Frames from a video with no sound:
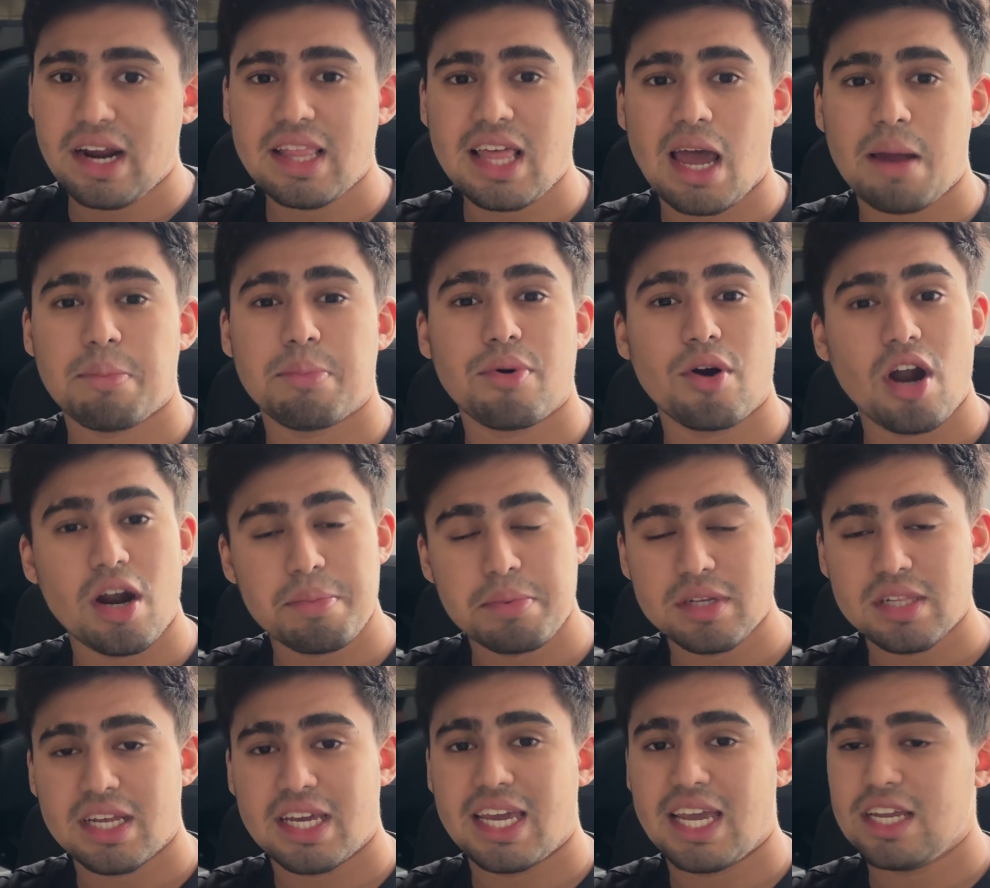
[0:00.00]
that
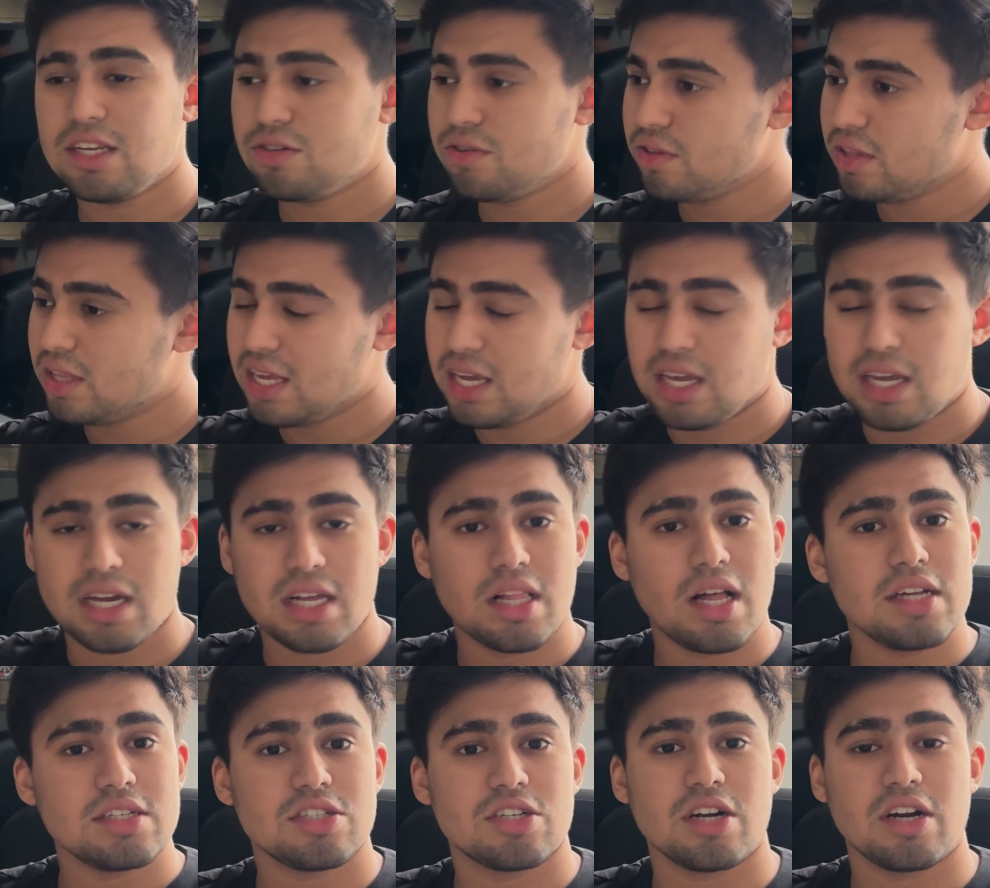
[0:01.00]
properly into the
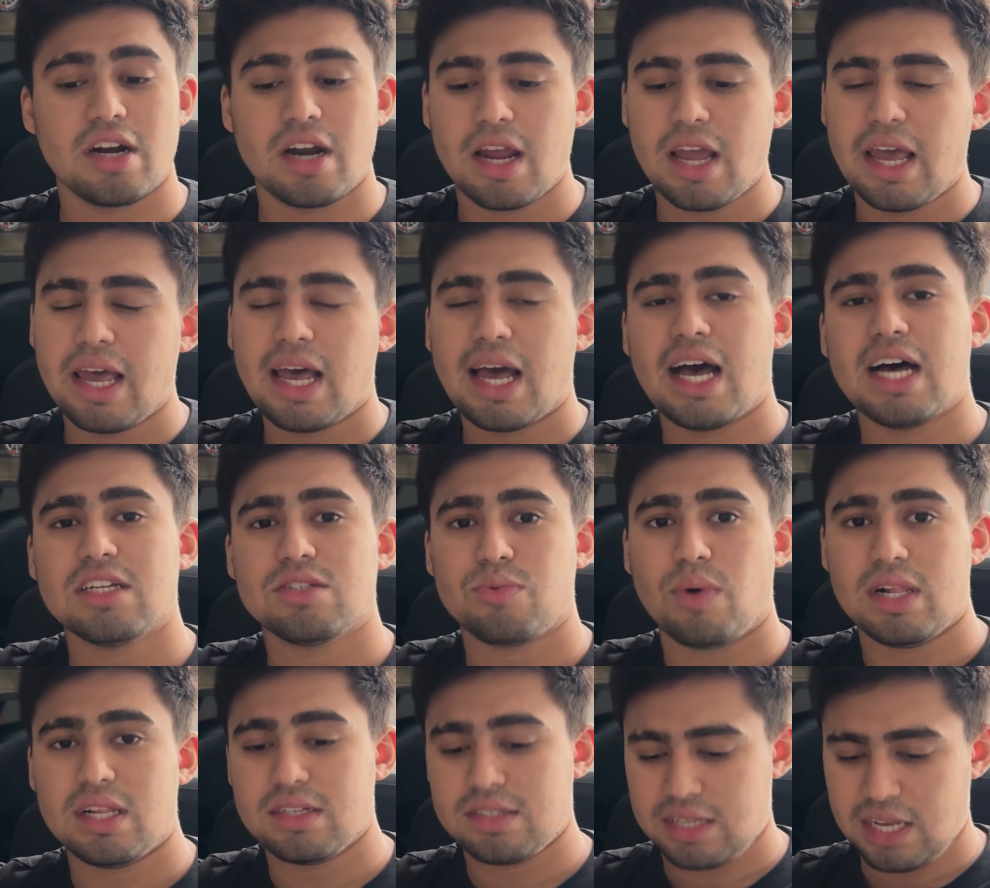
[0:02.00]
cluster as
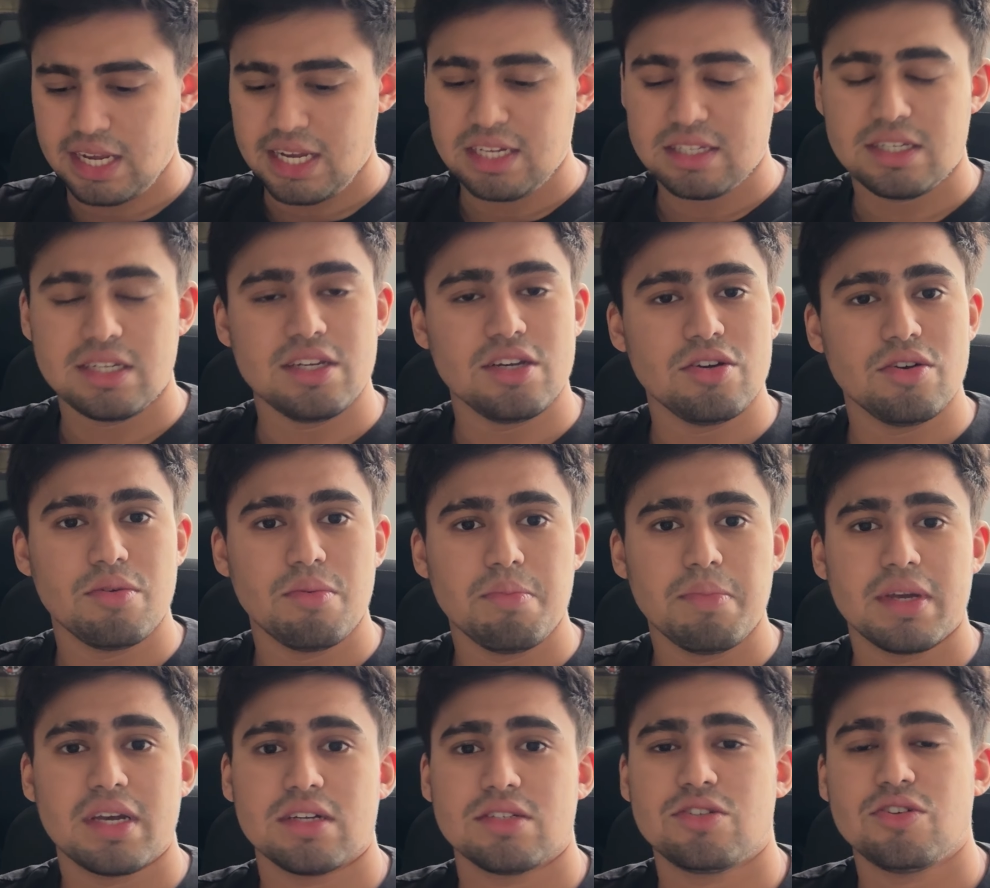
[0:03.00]
well as the ECU,
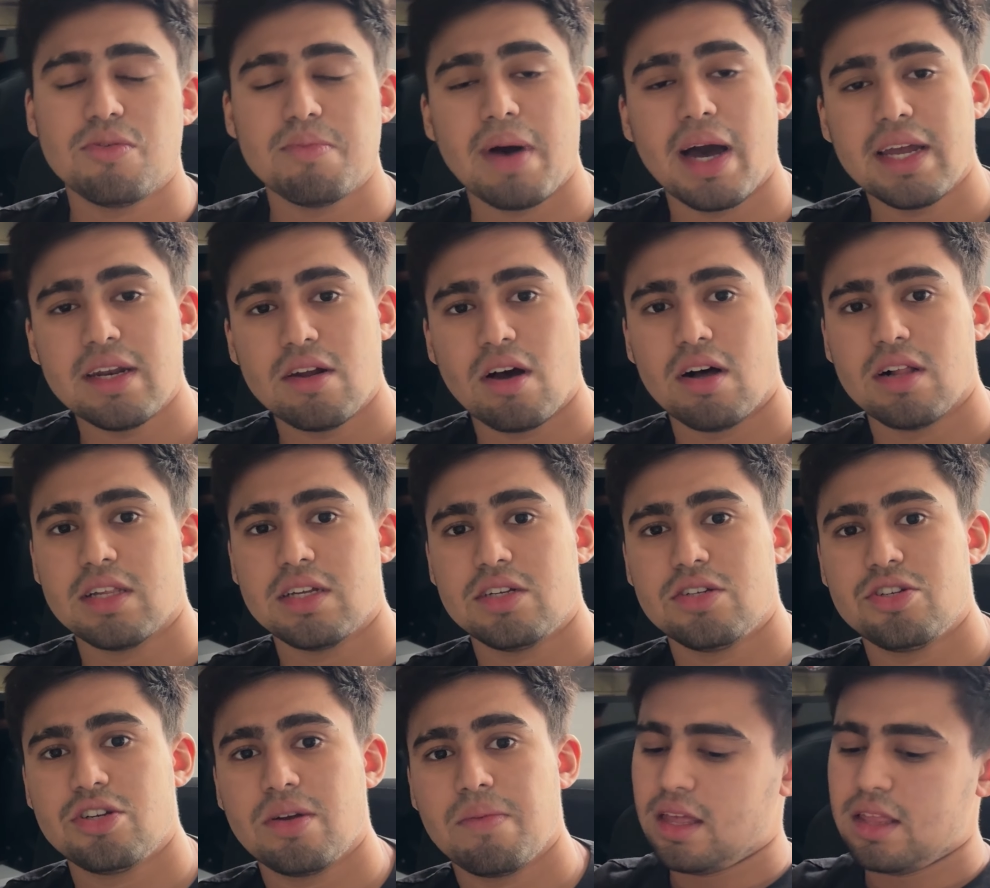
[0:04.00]
because to my
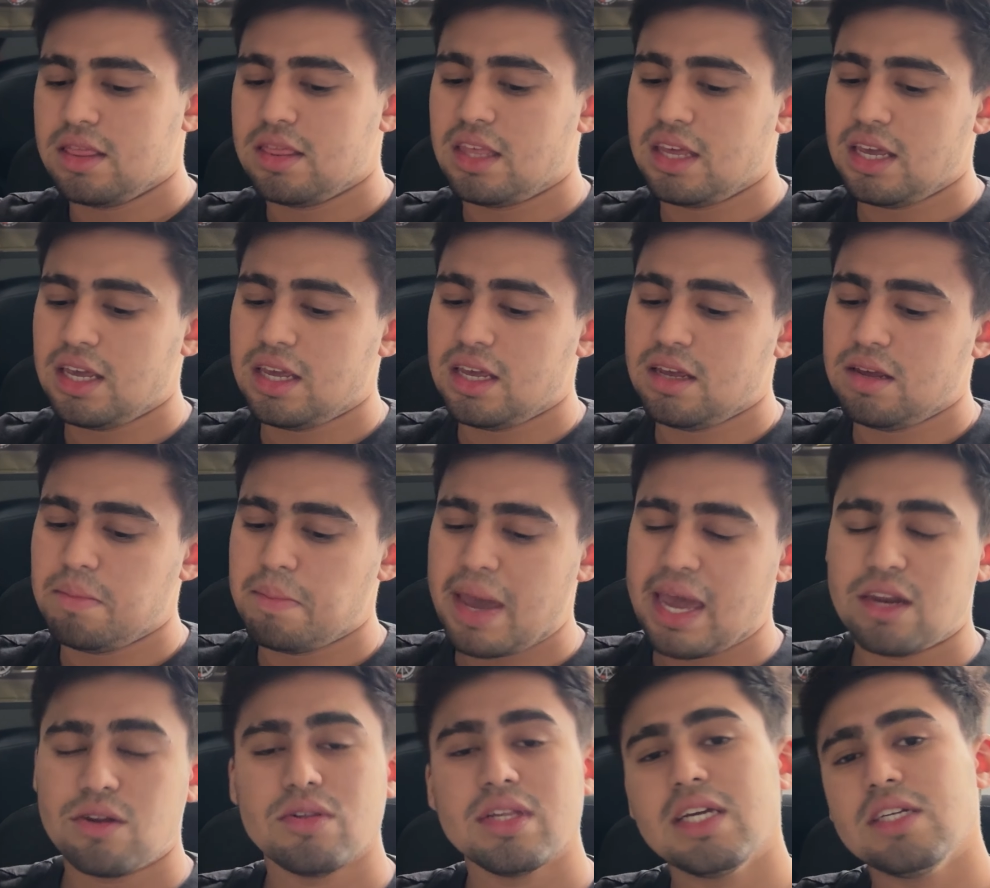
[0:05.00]
knowledge, the
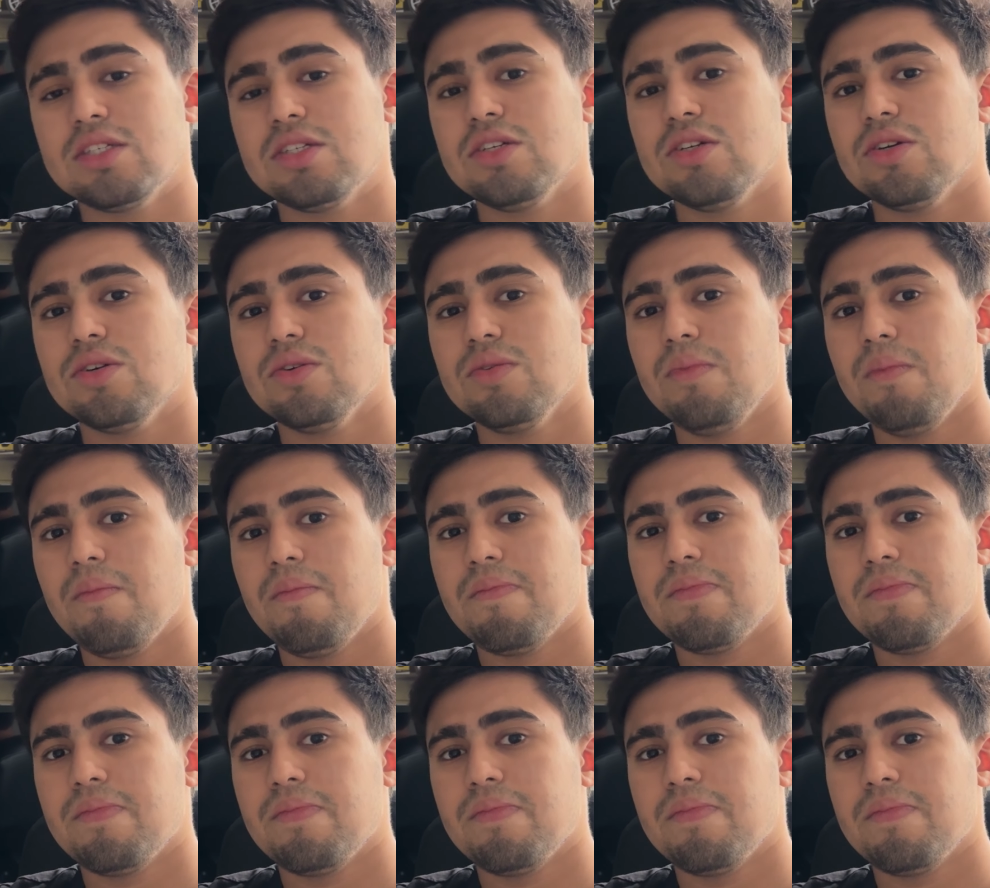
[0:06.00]
manual ECU